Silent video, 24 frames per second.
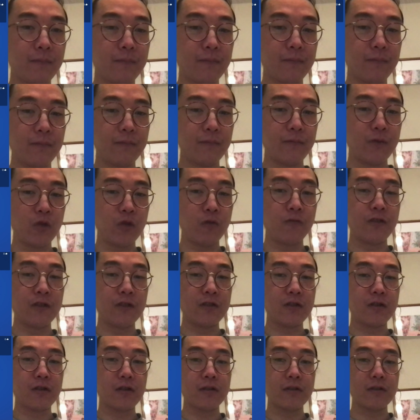New
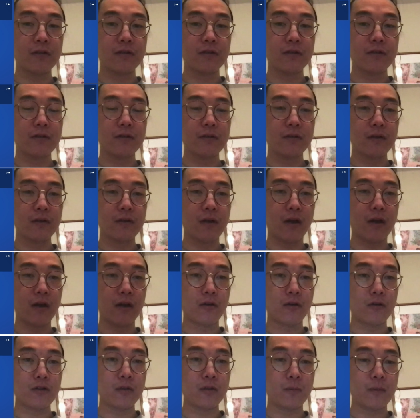features are
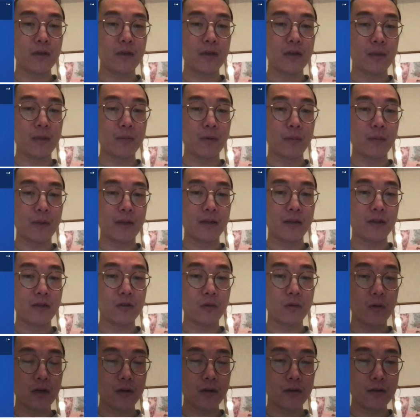going to be implemented in
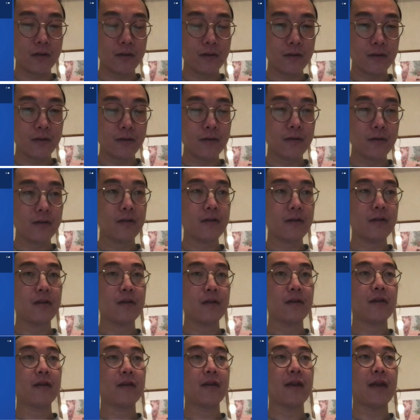Torque,
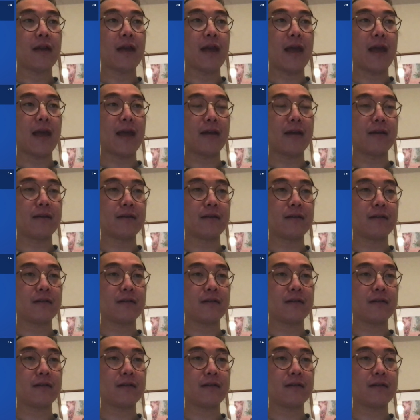and